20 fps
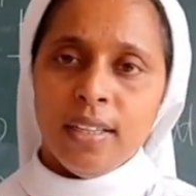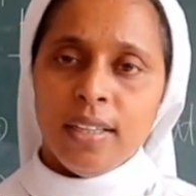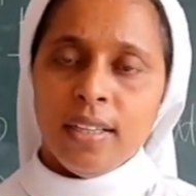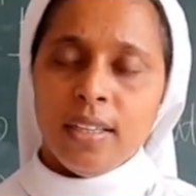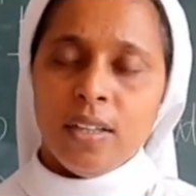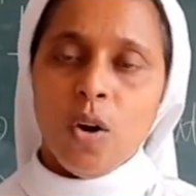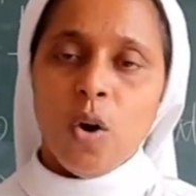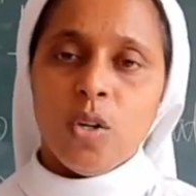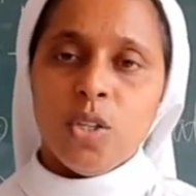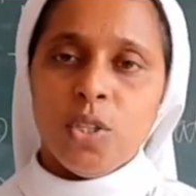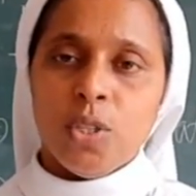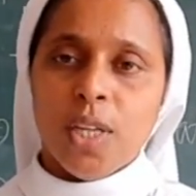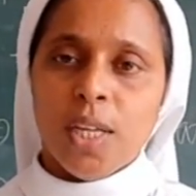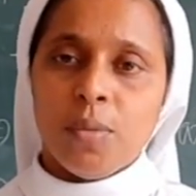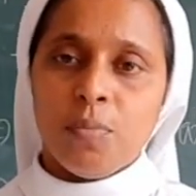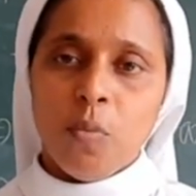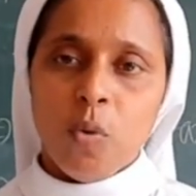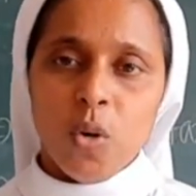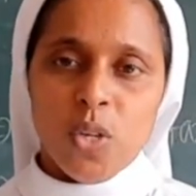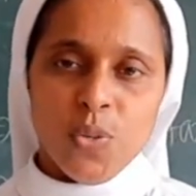gone to the
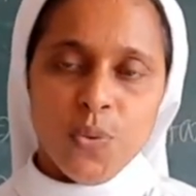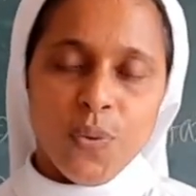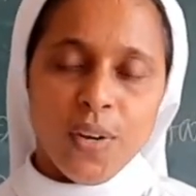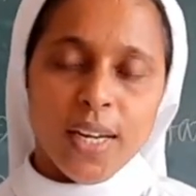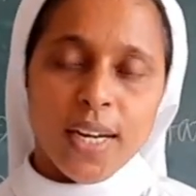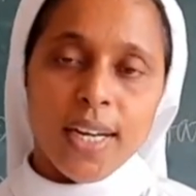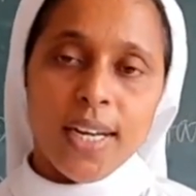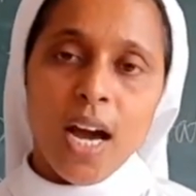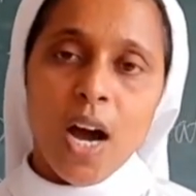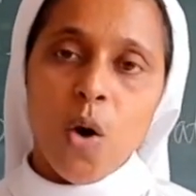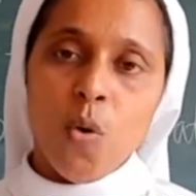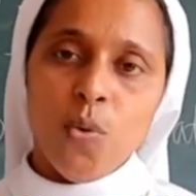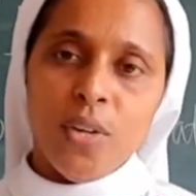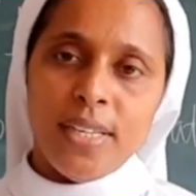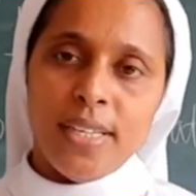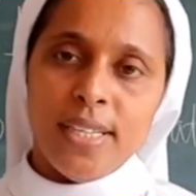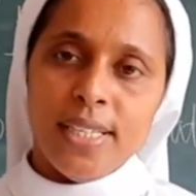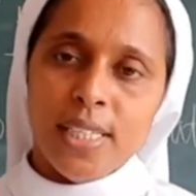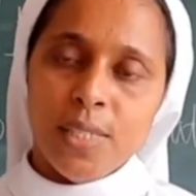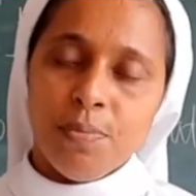atmosphere and how
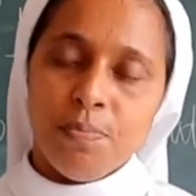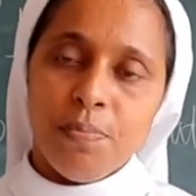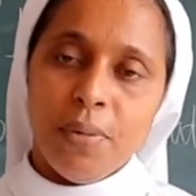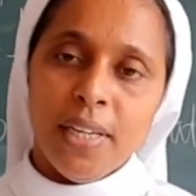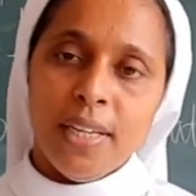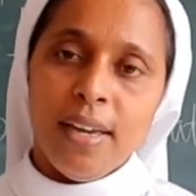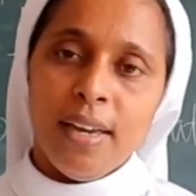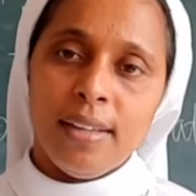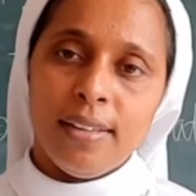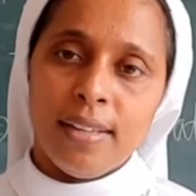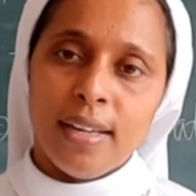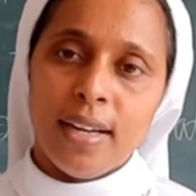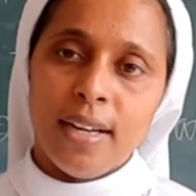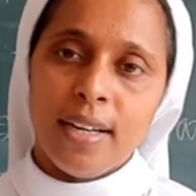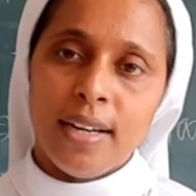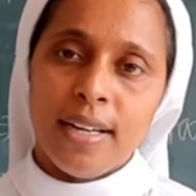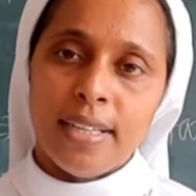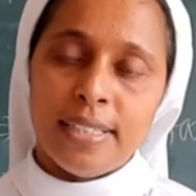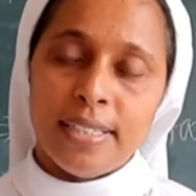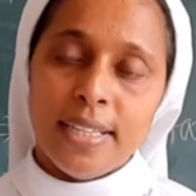it is bringing the
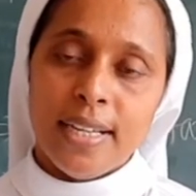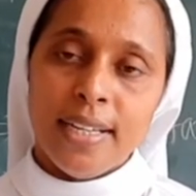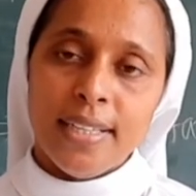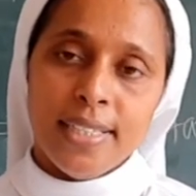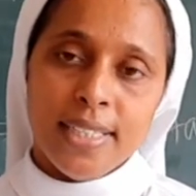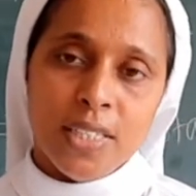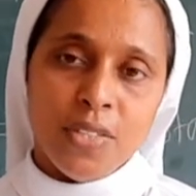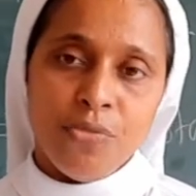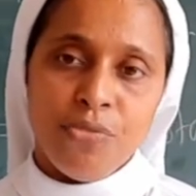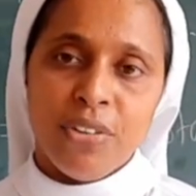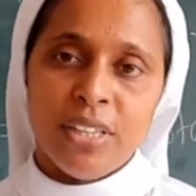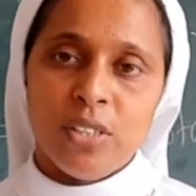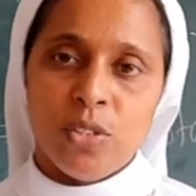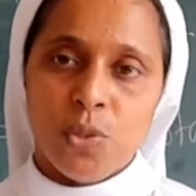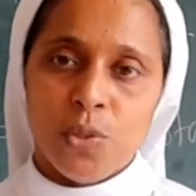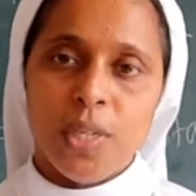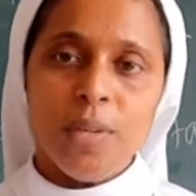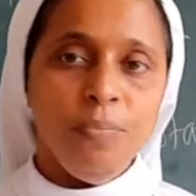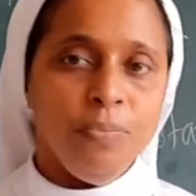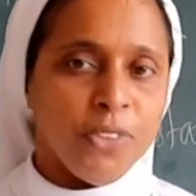hazardous effect
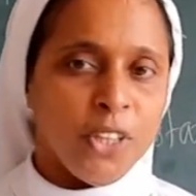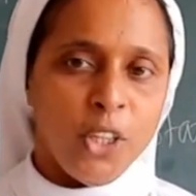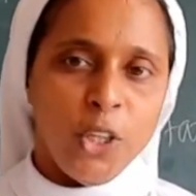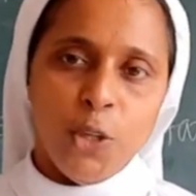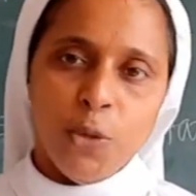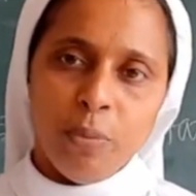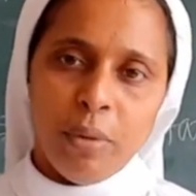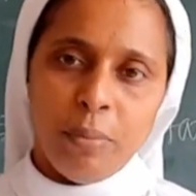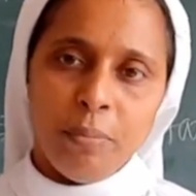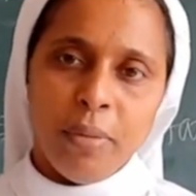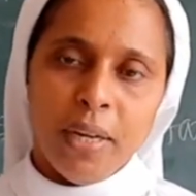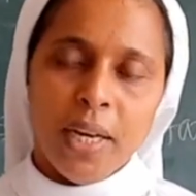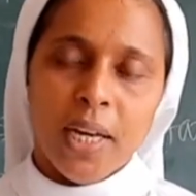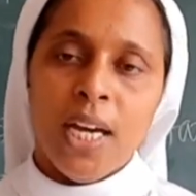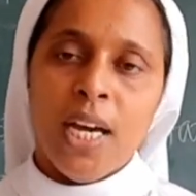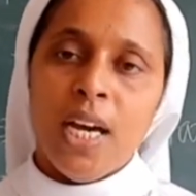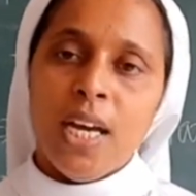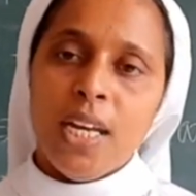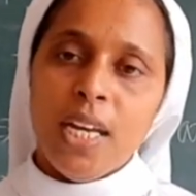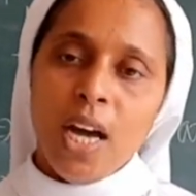to the human
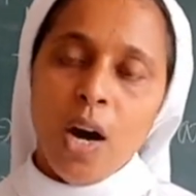being.